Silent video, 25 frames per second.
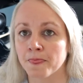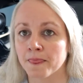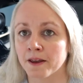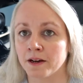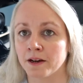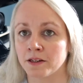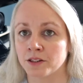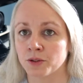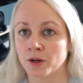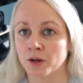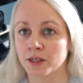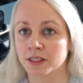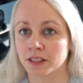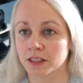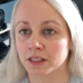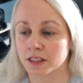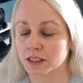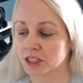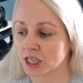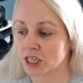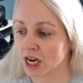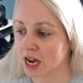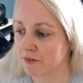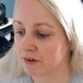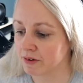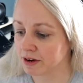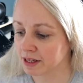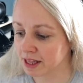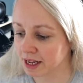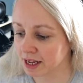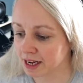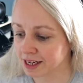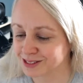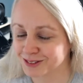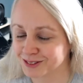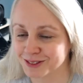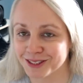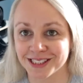and Trestle are sharing
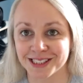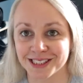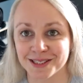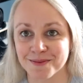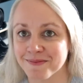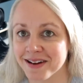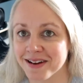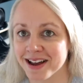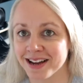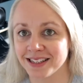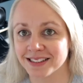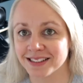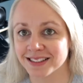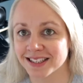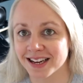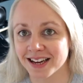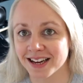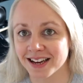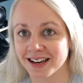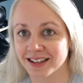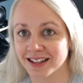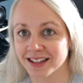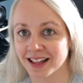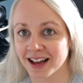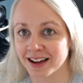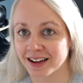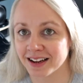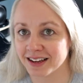things, which is amazing.